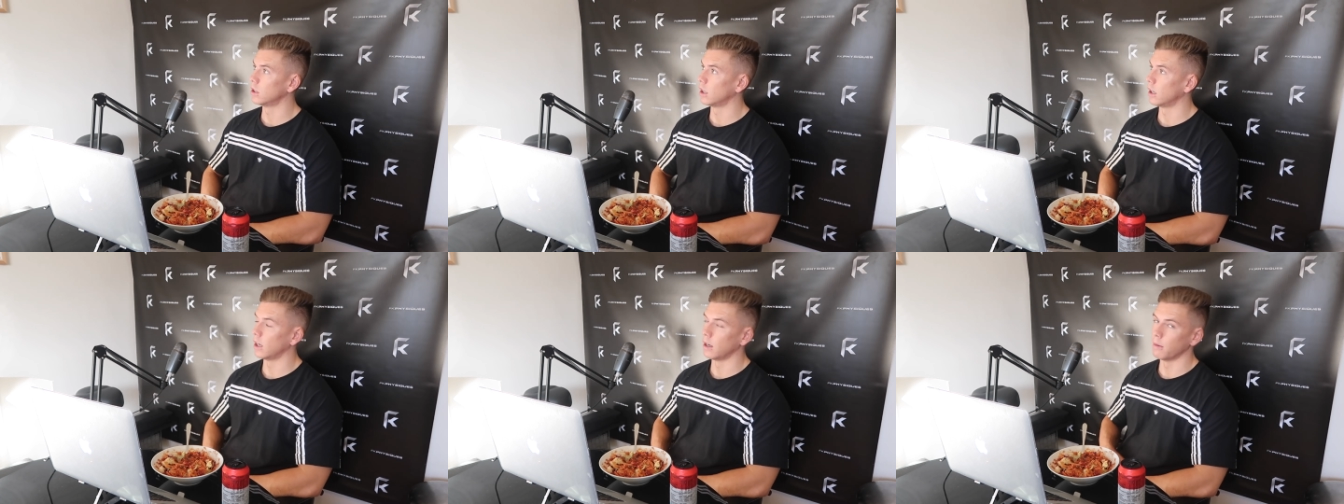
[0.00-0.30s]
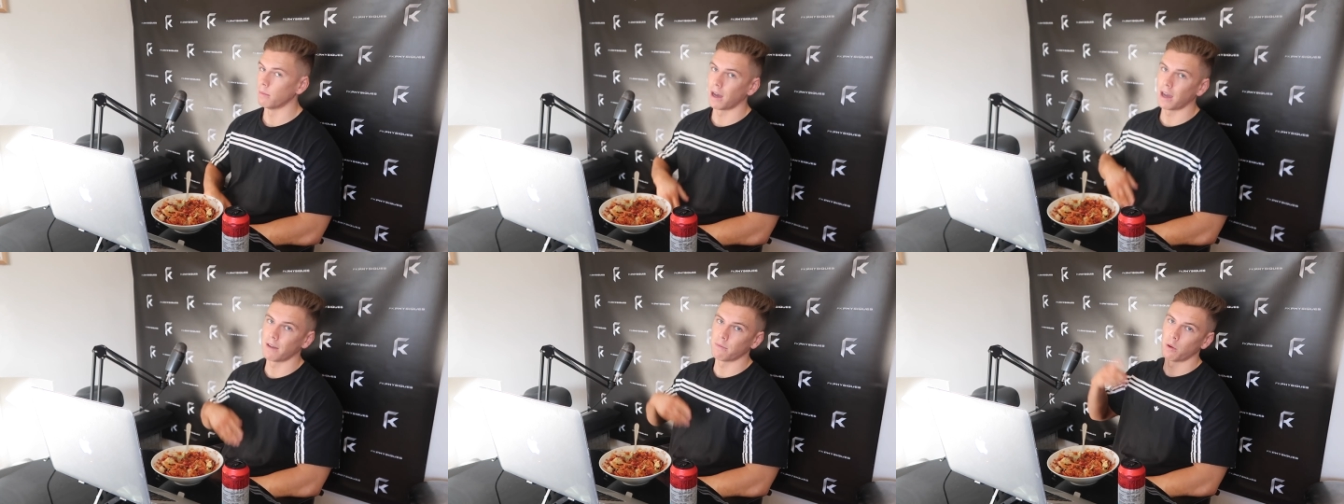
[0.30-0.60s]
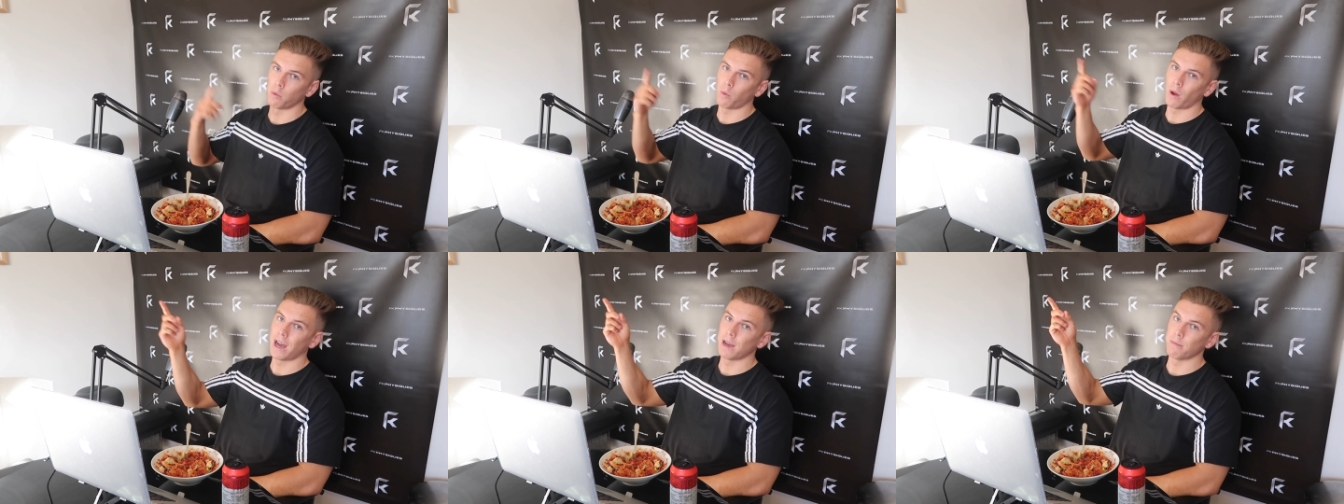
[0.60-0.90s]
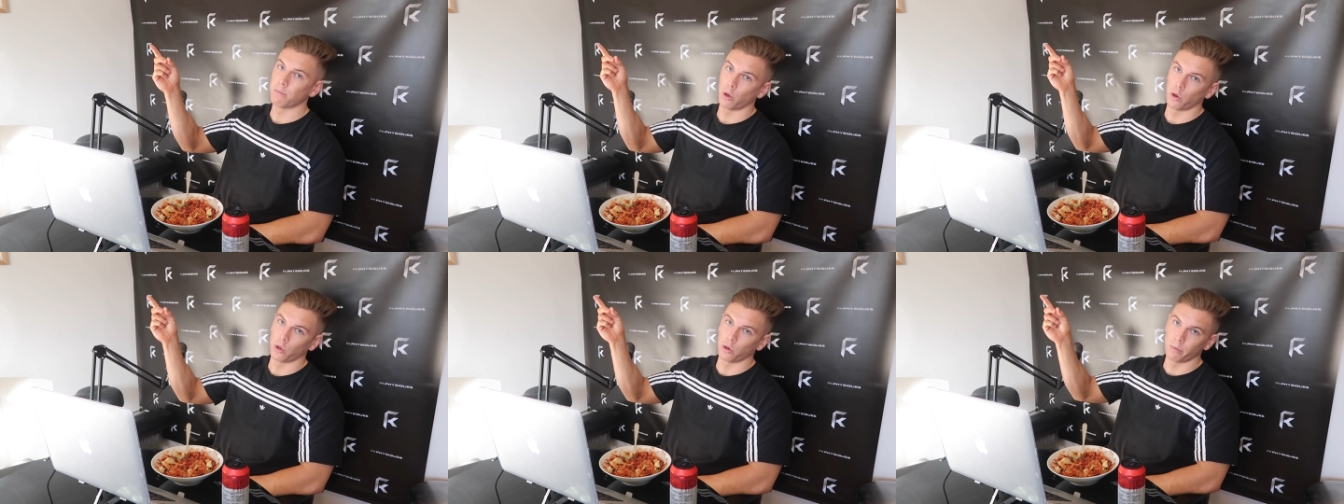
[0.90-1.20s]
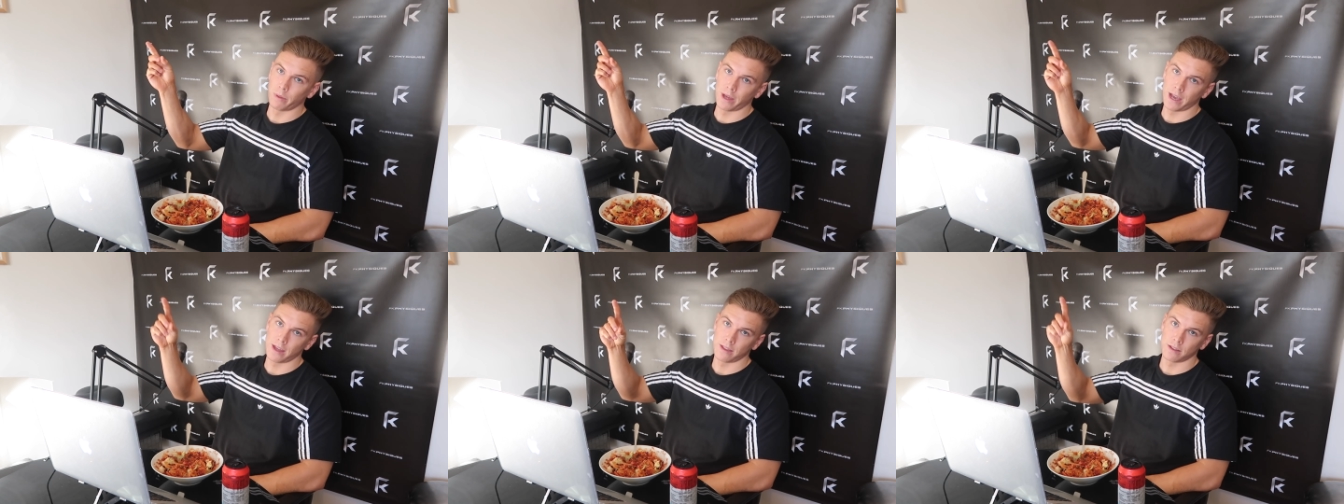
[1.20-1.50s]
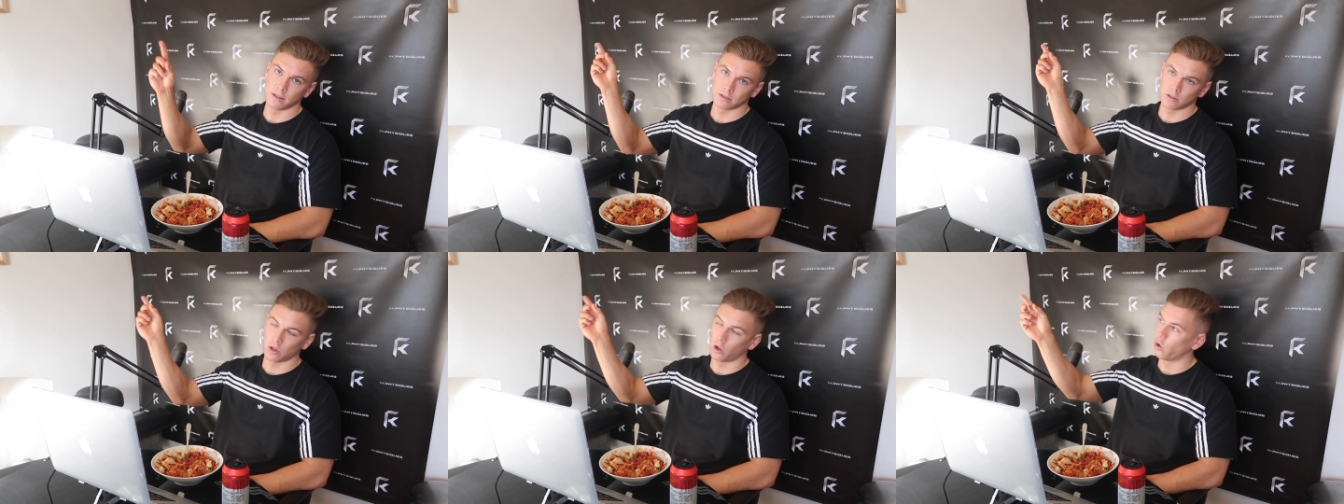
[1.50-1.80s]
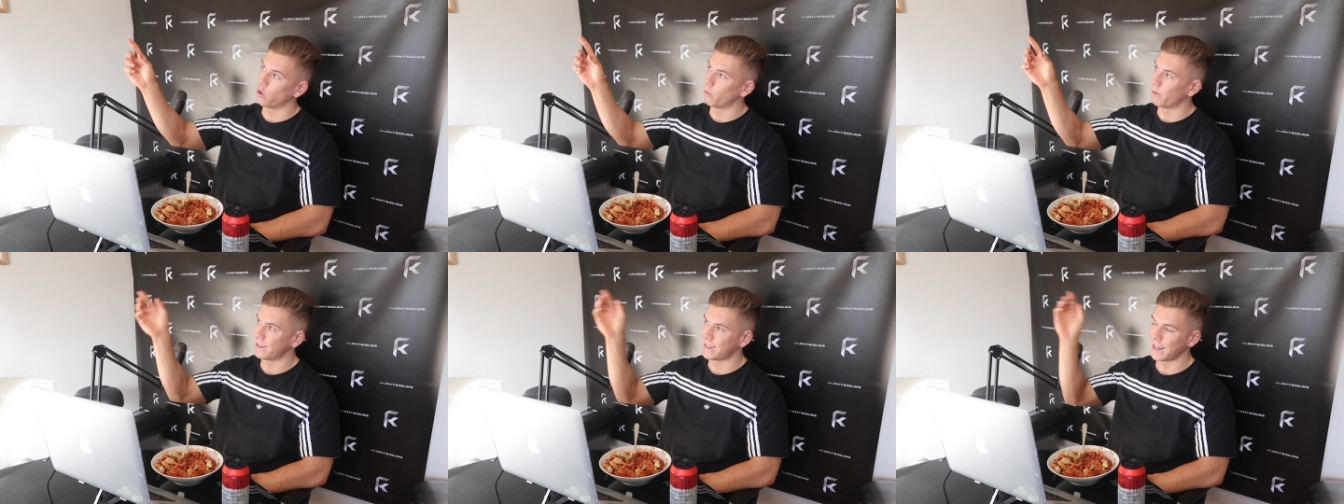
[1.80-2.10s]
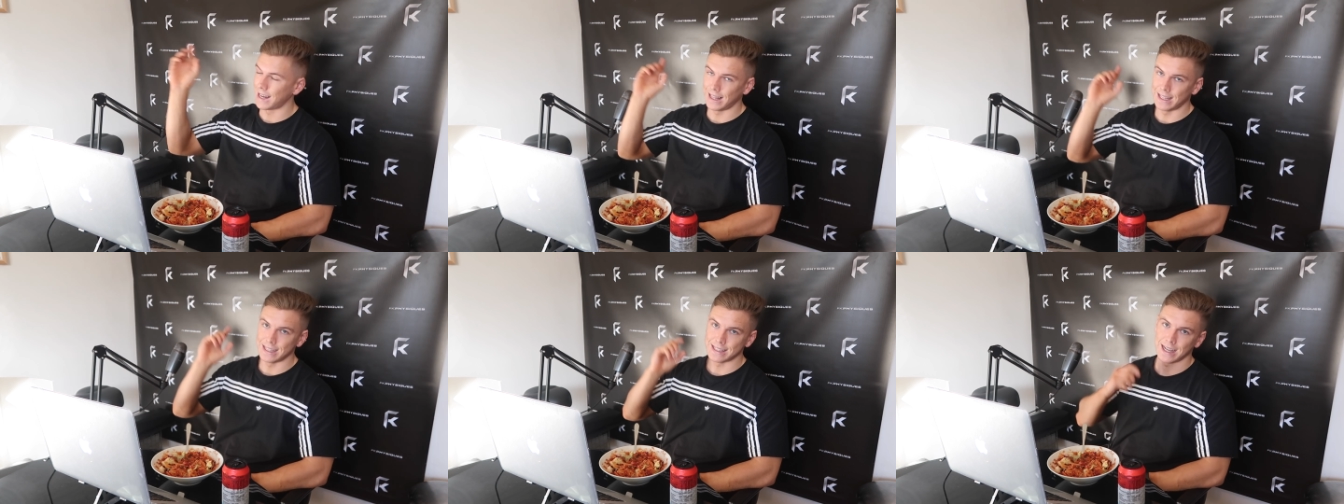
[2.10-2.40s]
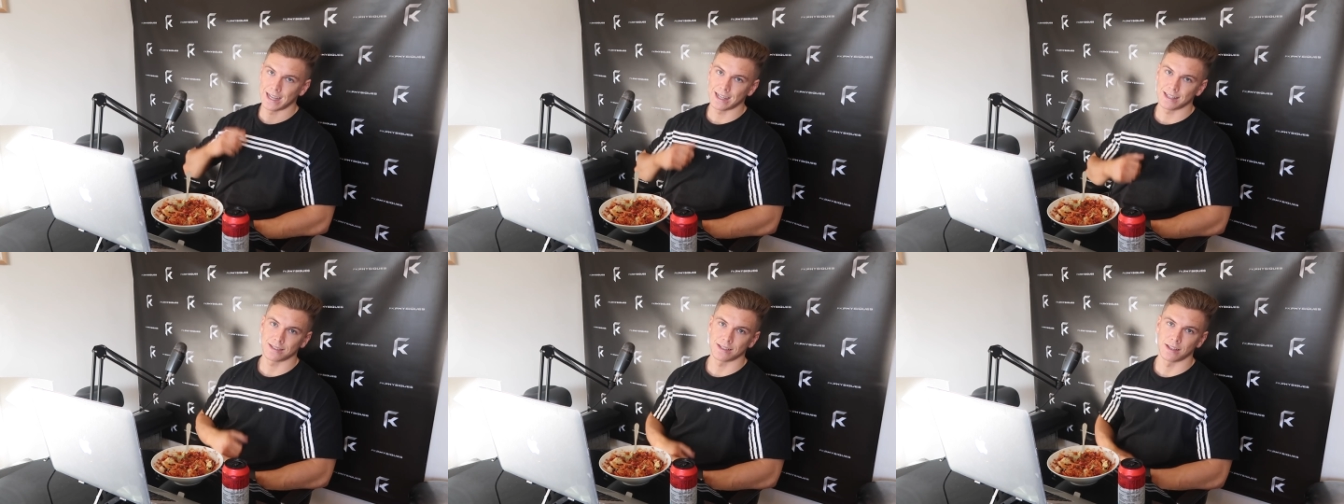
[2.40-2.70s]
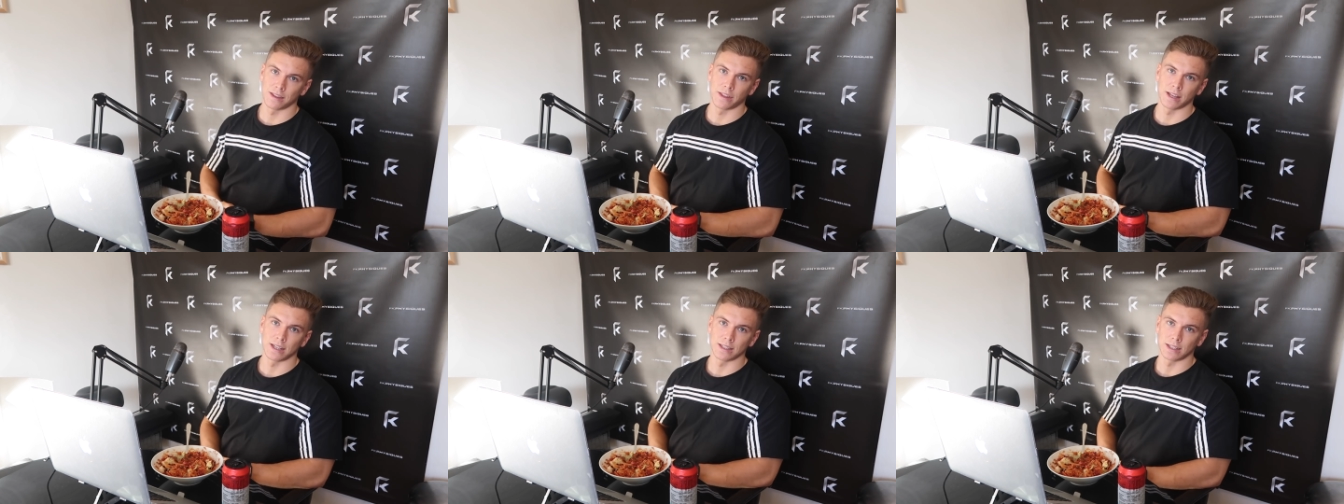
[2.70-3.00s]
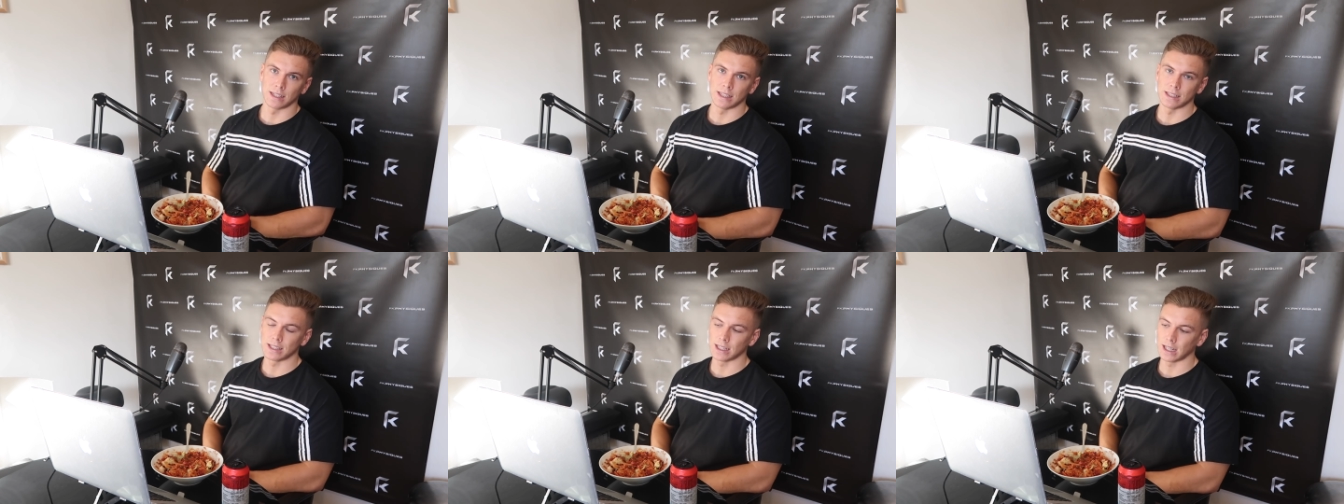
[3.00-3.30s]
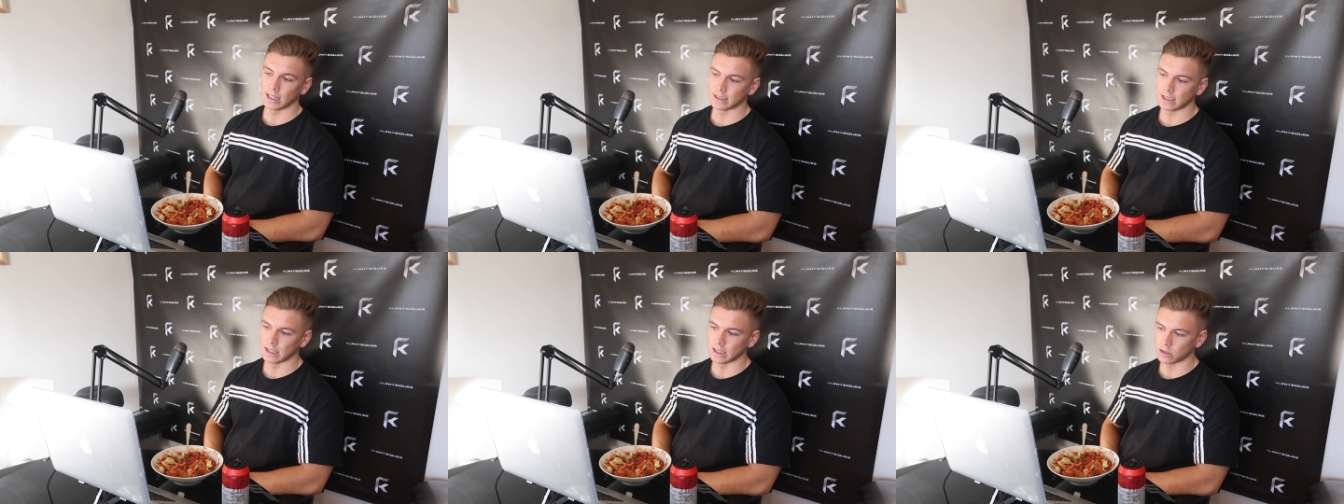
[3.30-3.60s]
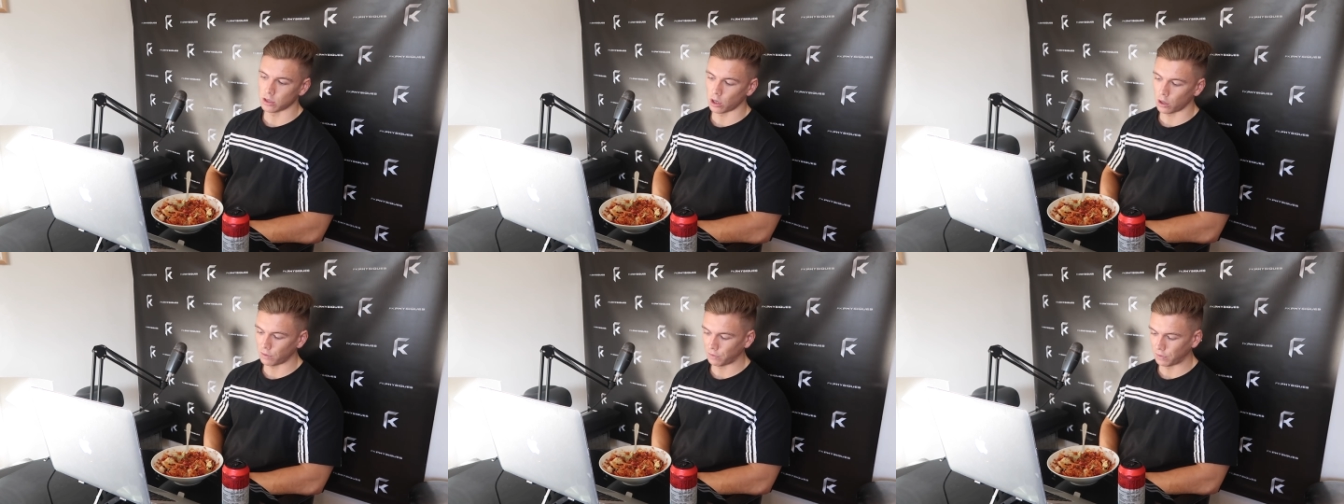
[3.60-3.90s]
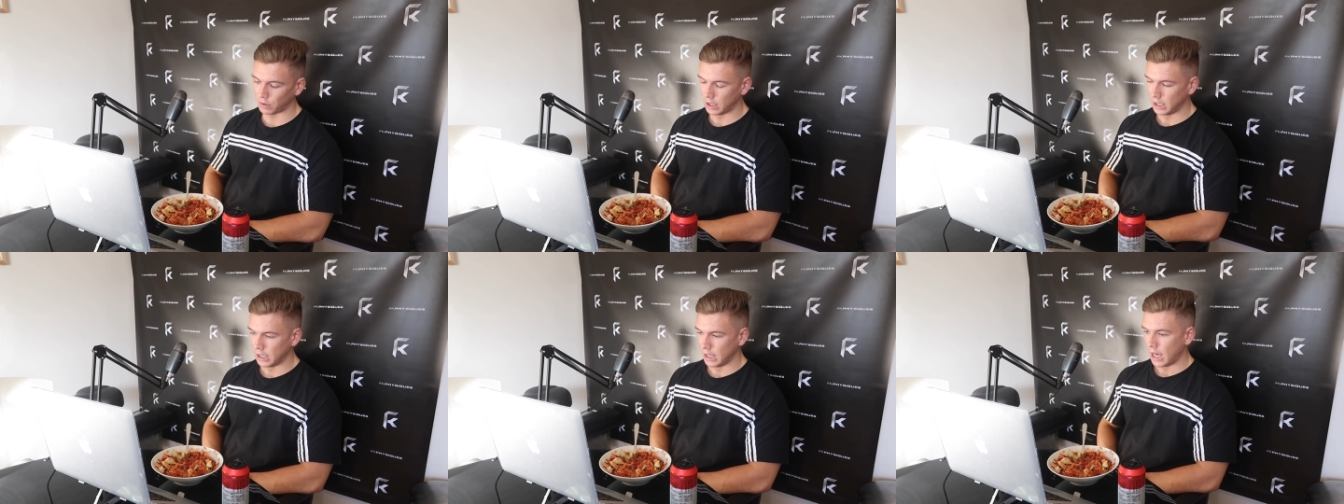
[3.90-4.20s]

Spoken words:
I have my whiteboard up there that's got all my daily tasks and things I need to get ticked off.